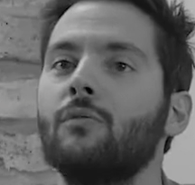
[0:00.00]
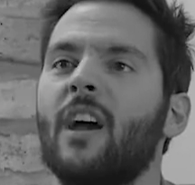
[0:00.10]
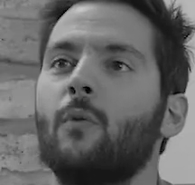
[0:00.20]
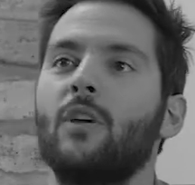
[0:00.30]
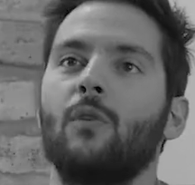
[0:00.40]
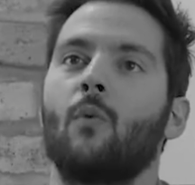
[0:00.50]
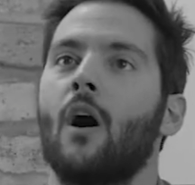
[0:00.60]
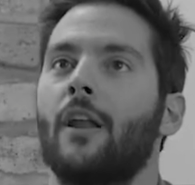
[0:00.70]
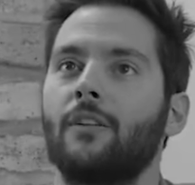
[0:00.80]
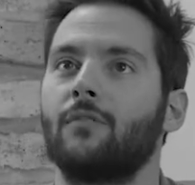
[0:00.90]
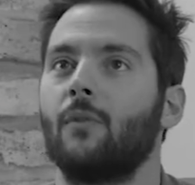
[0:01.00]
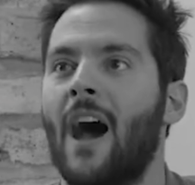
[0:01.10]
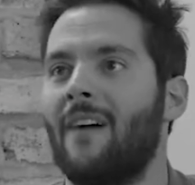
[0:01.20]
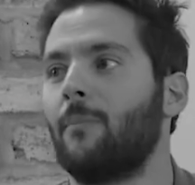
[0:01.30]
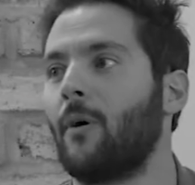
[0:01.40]
that we wanted to
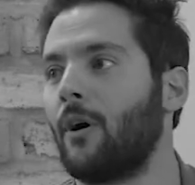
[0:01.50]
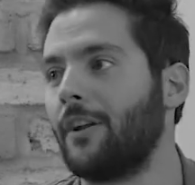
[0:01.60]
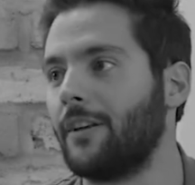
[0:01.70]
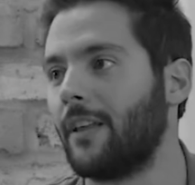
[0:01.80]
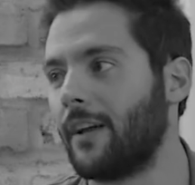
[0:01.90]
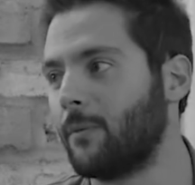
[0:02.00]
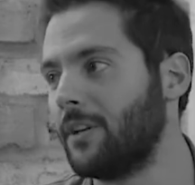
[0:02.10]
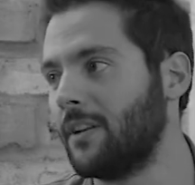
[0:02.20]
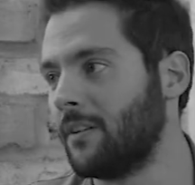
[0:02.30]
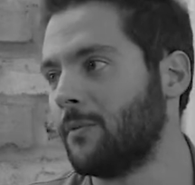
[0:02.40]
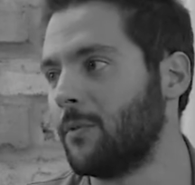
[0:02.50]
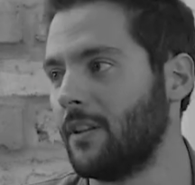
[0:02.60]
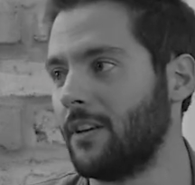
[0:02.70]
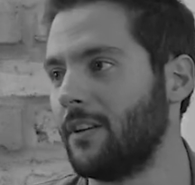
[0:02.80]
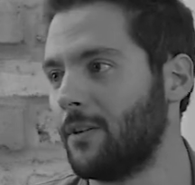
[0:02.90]
have a party. Like we didn't
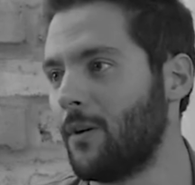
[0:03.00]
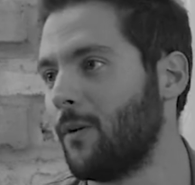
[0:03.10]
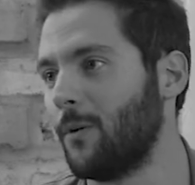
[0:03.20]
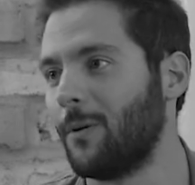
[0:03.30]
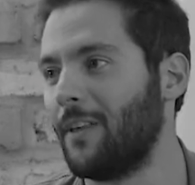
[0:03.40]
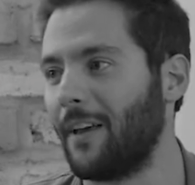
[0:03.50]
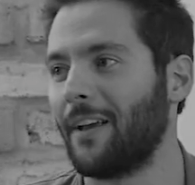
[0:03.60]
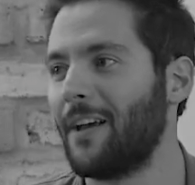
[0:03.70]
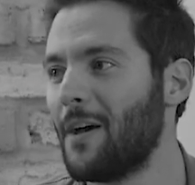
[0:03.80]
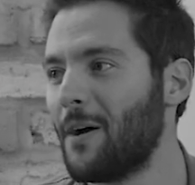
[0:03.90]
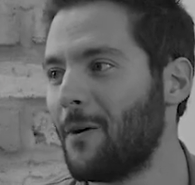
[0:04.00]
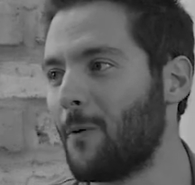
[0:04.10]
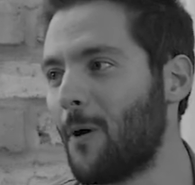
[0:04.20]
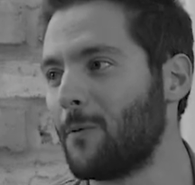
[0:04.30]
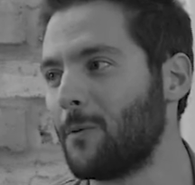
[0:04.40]
really know like
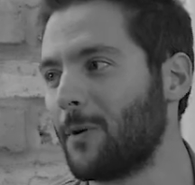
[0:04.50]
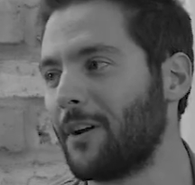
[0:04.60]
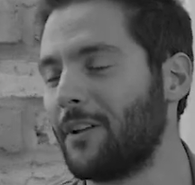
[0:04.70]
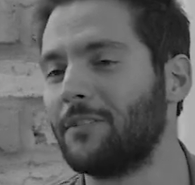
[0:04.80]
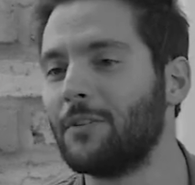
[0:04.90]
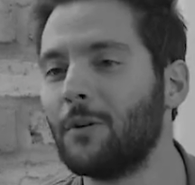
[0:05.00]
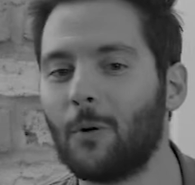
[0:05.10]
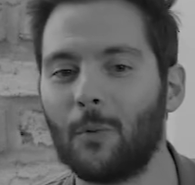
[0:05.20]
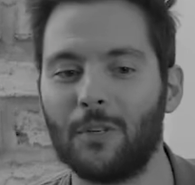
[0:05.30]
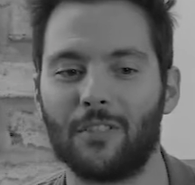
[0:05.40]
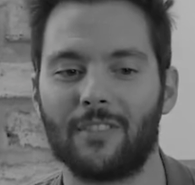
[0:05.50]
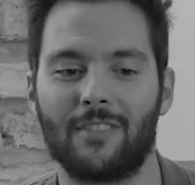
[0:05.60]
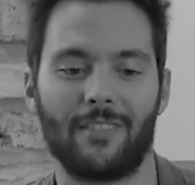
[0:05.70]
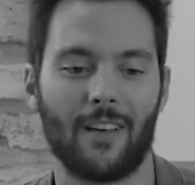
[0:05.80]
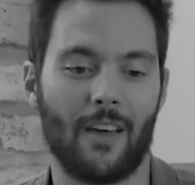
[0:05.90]
what we were gonna do.
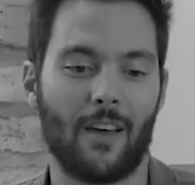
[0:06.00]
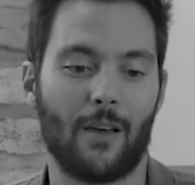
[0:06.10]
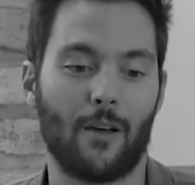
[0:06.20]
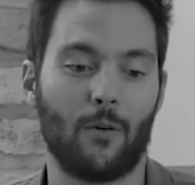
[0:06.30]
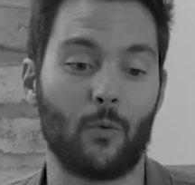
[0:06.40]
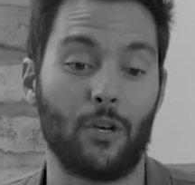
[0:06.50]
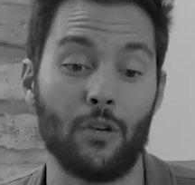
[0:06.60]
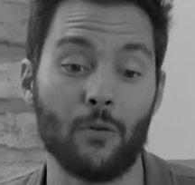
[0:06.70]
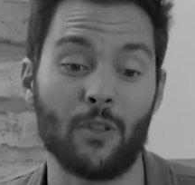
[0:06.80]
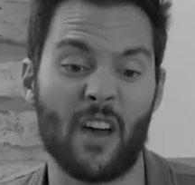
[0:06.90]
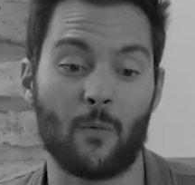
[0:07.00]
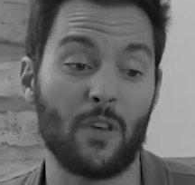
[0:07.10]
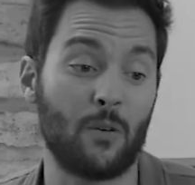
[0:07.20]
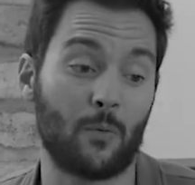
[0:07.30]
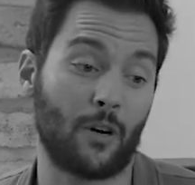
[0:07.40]
We knew that
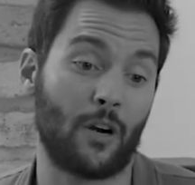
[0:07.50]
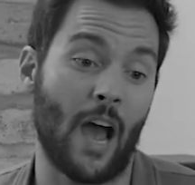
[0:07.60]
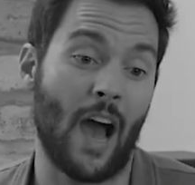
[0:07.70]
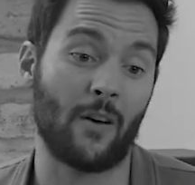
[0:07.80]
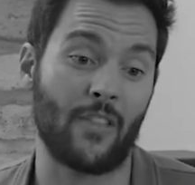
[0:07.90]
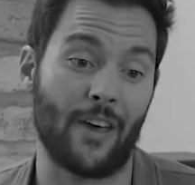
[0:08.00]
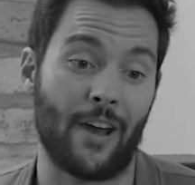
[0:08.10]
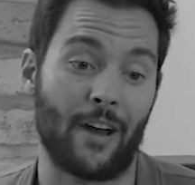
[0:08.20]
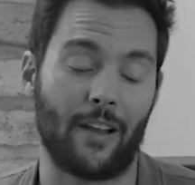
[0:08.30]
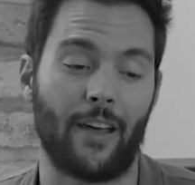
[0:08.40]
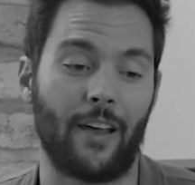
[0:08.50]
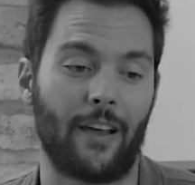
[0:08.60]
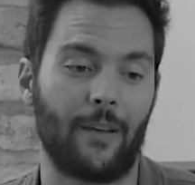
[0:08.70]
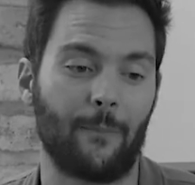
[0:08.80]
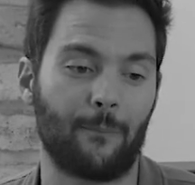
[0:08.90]
we were out there
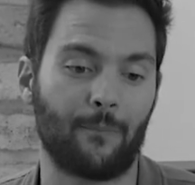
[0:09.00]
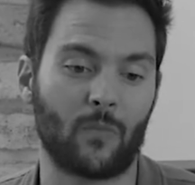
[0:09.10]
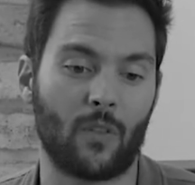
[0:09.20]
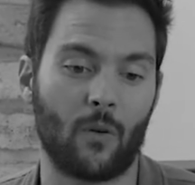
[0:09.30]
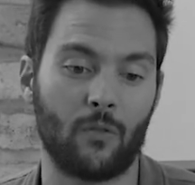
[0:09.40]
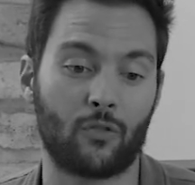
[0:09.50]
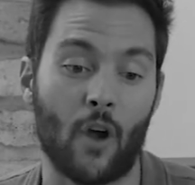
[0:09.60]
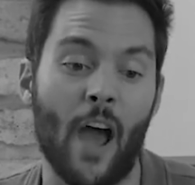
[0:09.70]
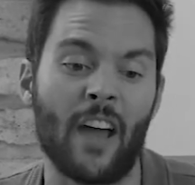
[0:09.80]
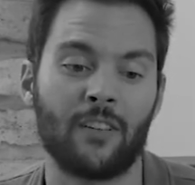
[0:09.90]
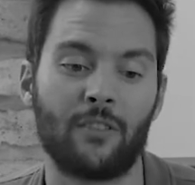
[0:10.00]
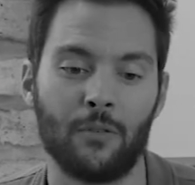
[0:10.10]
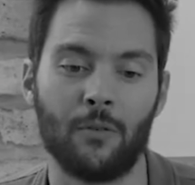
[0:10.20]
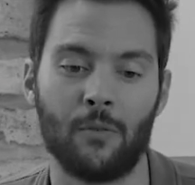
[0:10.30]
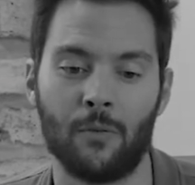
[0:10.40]
like trying
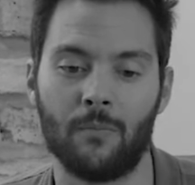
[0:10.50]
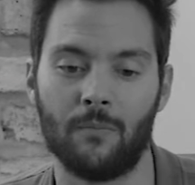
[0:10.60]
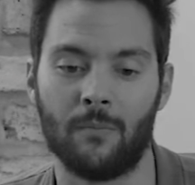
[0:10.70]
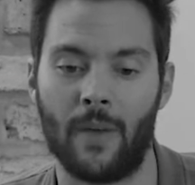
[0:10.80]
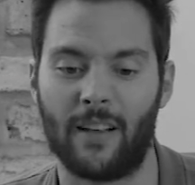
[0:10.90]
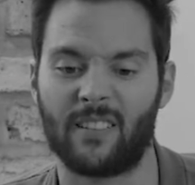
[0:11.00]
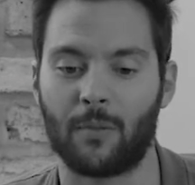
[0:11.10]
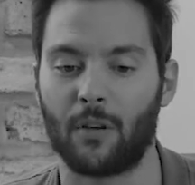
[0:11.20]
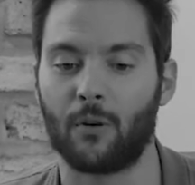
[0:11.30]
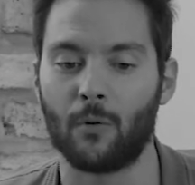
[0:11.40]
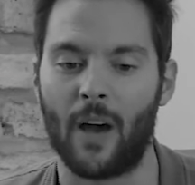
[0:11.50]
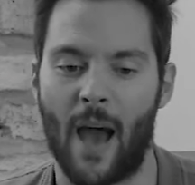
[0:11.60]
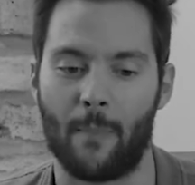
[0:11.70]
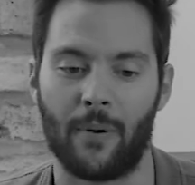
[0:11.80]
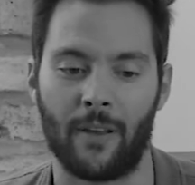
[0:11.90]
to make something cool
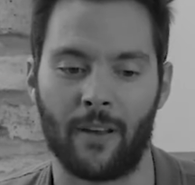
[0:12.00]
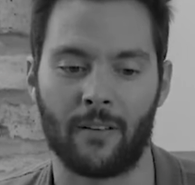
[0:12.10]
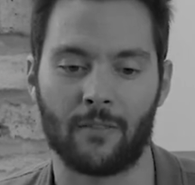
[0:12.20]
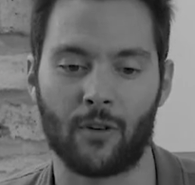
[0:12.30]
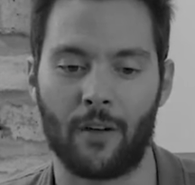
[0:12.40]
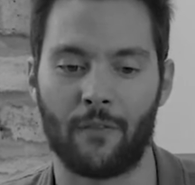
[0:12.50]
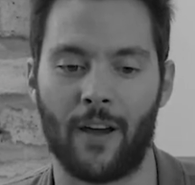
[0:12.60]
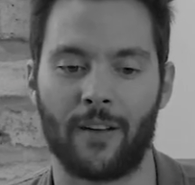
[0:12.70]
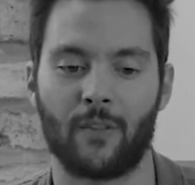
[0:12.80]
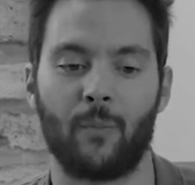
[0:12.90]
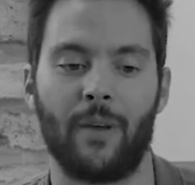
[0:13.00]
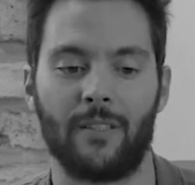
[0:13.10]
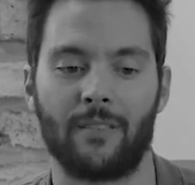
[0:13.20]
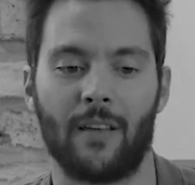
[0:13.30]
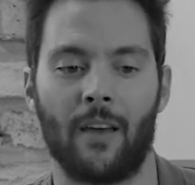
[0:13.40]
happen, and trying to find a
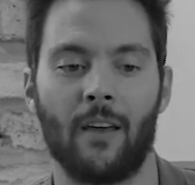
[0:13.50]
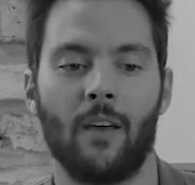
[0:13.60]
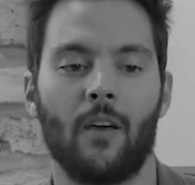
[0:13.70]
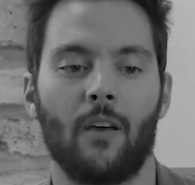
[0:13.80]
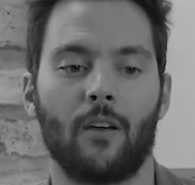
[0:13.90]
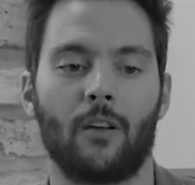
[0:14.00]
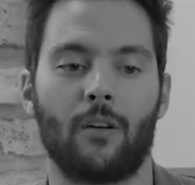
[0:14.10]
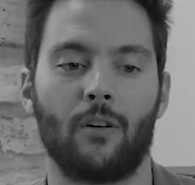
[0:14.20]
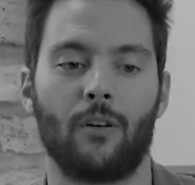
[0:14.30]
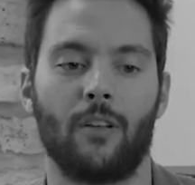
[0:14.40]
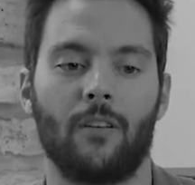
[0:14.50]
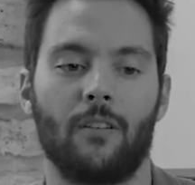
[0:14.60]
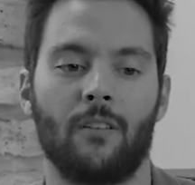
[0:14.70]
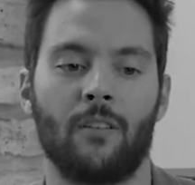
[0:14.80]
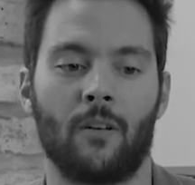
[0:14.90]
space that could,
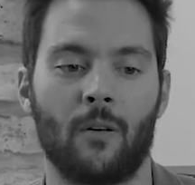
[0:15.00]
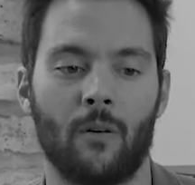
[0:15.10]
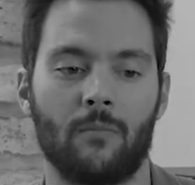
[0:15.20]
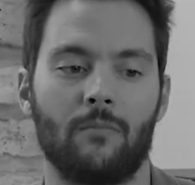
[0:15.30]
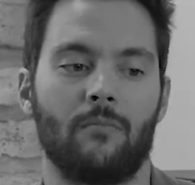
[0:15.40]
you know,